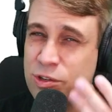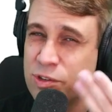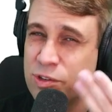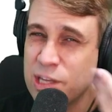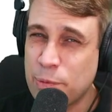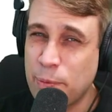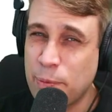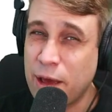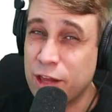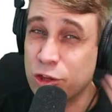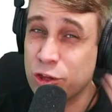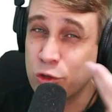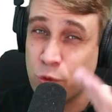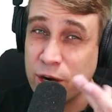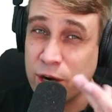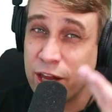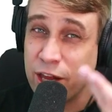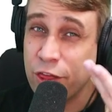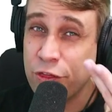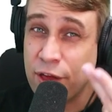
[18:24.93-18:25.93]
use up about
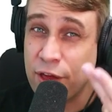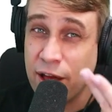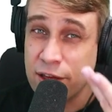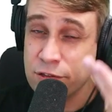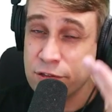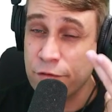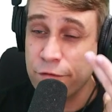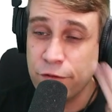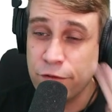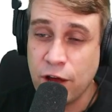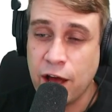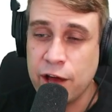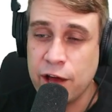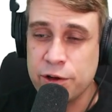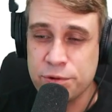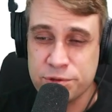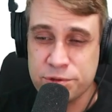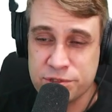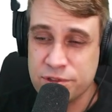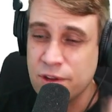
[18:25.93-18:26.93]
20,000
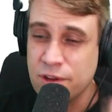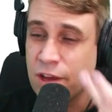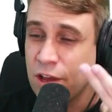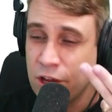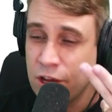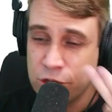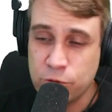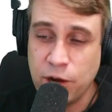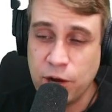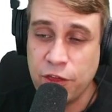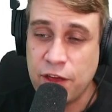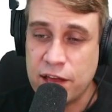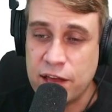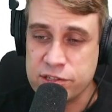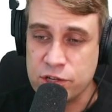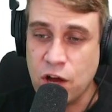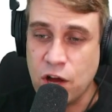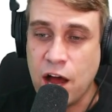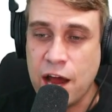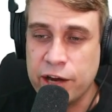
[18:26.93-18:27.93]
files,
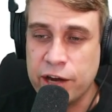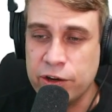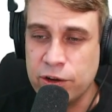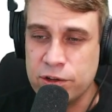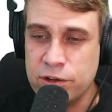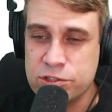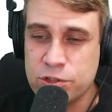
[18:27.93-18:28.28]
20,000 inodes.